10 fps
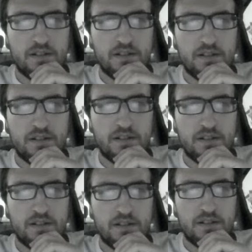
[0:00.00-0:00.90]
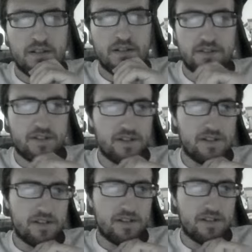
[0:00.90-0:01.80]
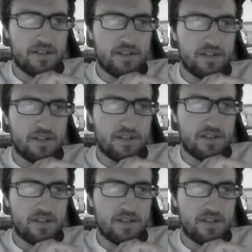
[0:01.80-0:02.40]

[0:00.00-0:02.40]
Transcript: Oh no. Okay. All right.